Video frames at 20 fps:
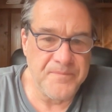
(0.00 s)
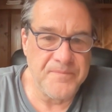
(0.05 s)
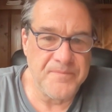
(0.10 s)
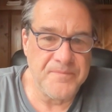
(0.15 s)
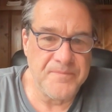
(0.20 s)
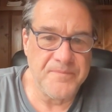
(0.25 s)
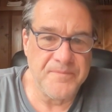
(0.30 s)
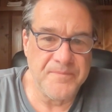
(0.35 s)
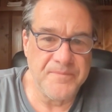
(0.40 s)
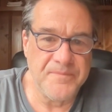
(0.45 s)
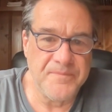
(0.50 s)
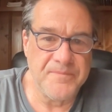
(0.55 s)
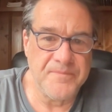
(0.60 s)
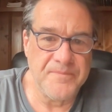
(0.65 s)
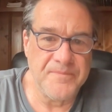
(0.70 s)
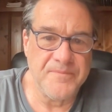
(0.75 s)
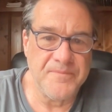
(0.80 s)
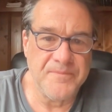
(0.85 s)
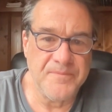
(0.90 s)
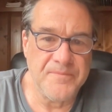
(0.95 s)

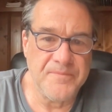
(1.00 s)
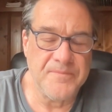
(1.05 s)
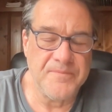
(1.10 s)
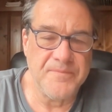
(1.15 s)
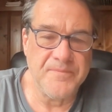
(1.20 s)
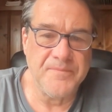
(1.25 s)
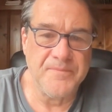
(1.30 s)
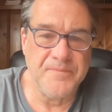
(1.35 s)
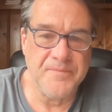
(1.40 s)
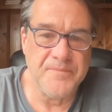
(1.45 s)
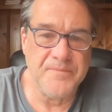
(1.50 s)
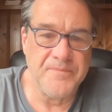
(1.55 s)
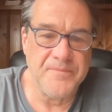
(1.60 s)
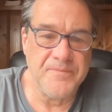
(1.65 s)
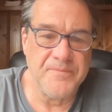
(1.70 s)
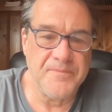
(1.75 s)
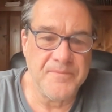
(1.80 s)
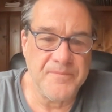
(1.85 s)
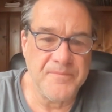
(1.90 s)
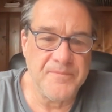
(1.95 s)

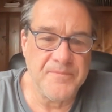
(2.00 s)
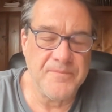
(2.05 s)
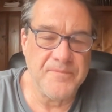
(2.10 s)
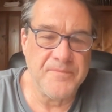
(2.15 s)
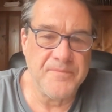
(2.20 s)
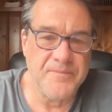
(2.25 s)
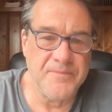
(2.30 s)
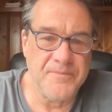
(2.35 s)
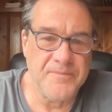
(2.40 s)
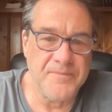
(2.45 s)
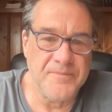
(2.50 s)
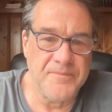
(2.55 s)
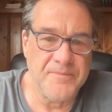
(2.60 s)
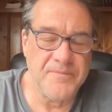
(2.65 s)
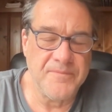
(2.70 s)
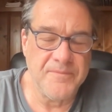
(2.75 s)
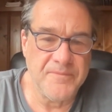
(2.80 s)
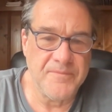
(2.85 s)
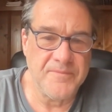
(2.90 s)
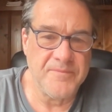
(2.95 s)

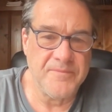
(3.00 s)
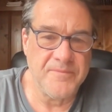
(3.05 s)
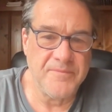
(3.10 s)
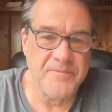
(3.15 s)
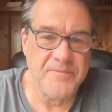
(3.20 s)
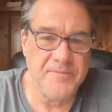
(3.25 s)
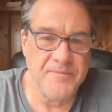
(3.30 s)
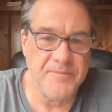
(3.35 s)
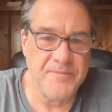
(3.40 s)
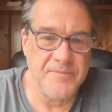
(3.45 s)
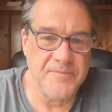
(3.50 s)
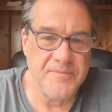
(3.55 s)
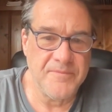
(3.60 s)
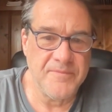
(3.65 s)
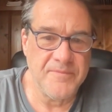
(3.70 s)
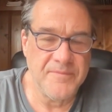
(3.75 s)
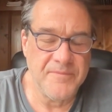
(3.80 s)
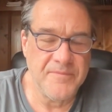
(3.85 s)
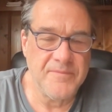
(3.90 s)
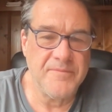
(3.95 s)

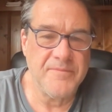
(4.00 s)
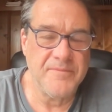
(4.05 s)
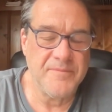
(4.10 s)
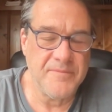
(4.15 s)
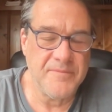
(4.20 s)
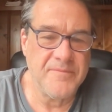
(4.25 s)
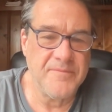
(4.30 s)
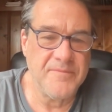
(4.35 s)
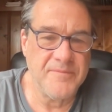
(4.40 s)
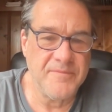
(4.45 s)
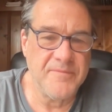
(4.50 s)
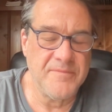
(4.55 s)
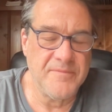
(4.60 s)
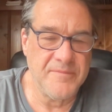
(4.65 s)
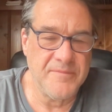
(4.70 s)
(not speaking)